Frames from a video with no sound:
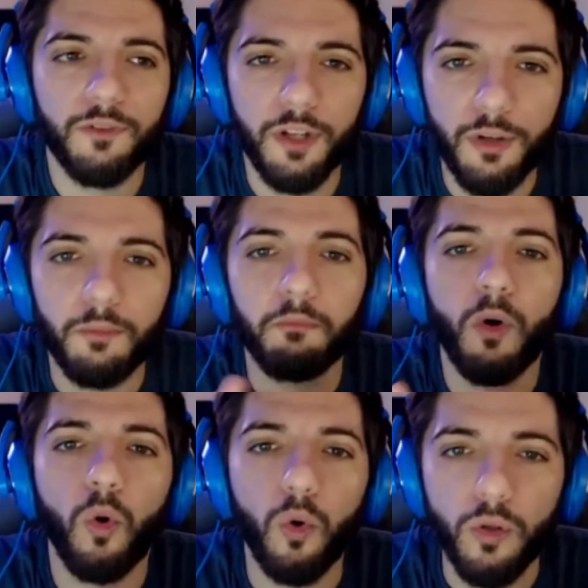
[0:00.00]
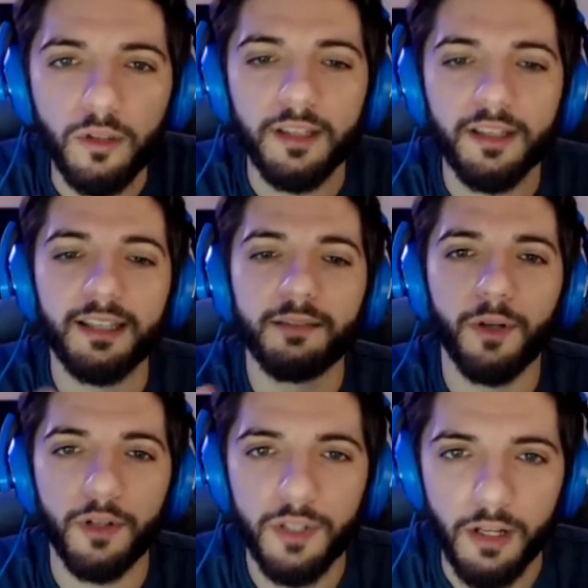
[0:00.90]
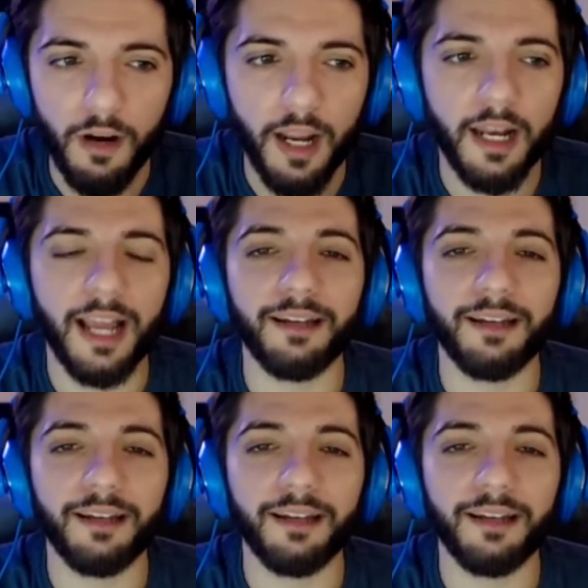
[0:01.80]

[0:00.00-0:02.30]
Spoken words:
for you to mold this person, right?